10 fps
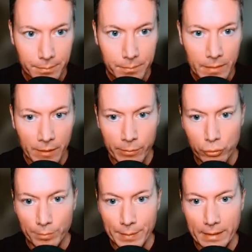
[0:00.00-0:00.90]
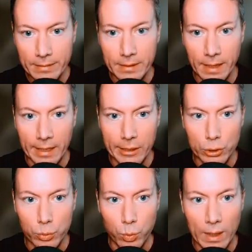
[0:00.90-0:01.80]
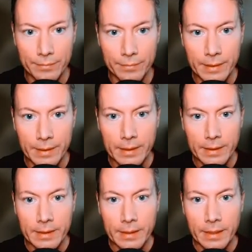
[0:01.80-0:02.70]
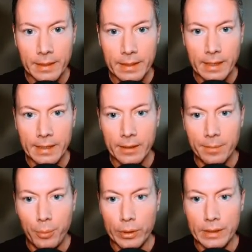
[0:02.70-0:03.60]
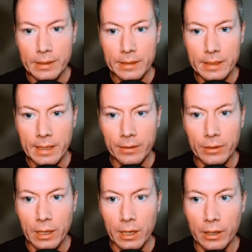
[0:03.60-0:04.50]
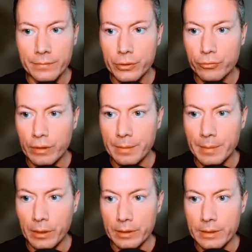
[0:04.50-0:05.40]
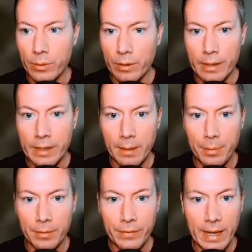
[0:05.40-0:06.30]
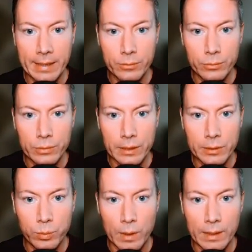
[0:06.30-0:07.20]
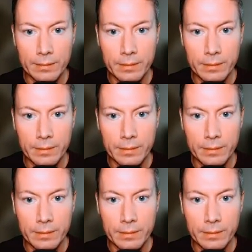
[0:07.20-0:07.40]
If we drop down to the H1, again, I pointed this out on the live stream, guys. There were a couple of candles, this one,